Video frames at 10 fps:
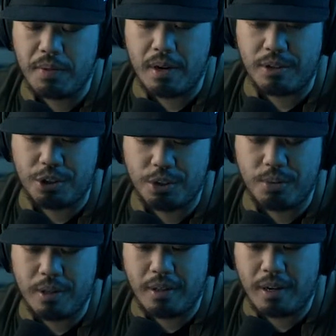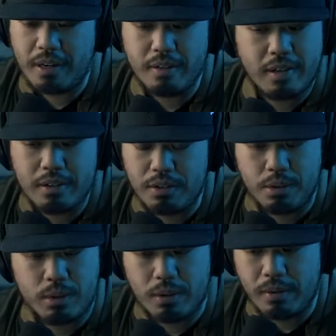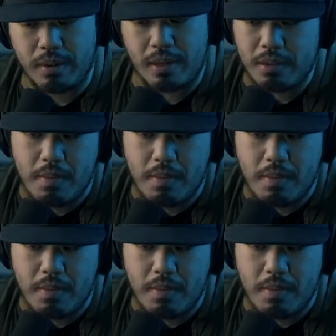there and shoot with it and do certain things?